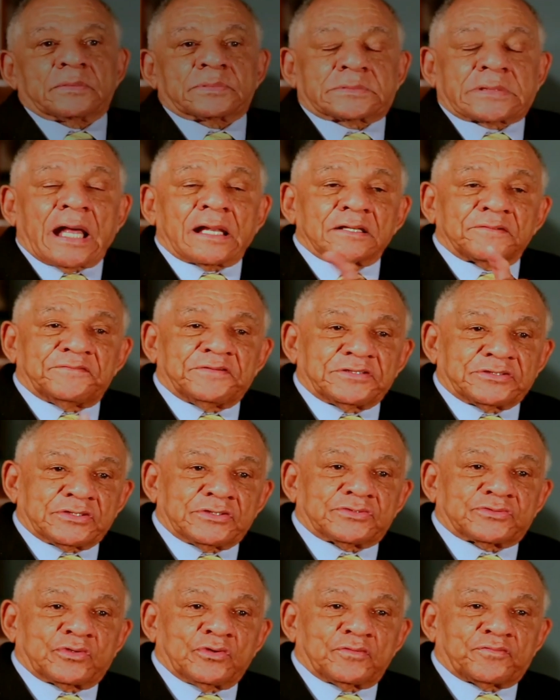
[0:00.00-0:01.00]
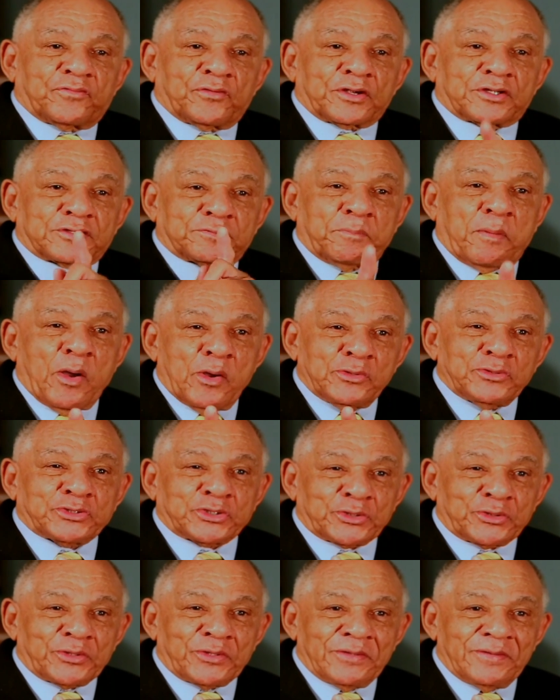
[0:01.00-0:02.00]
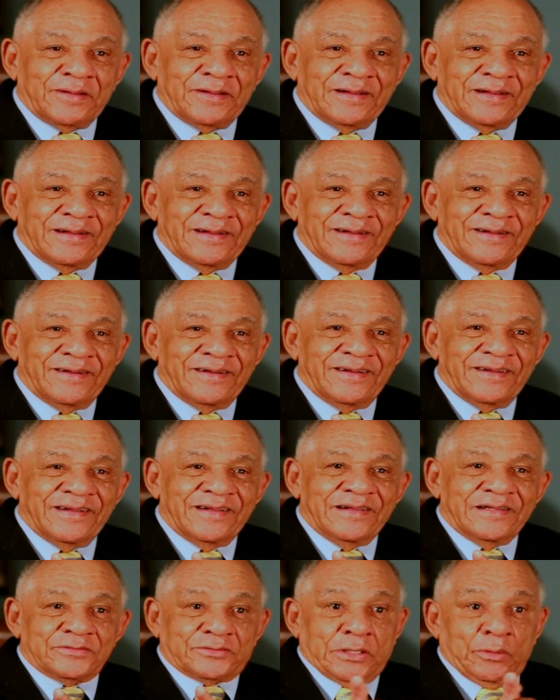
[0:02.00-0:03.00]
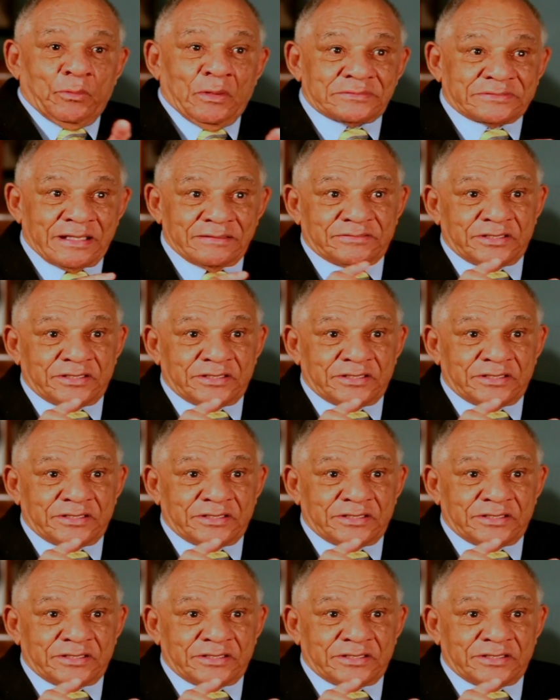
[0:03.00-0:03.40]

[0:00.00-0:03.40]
Television is good for exposure. See, once they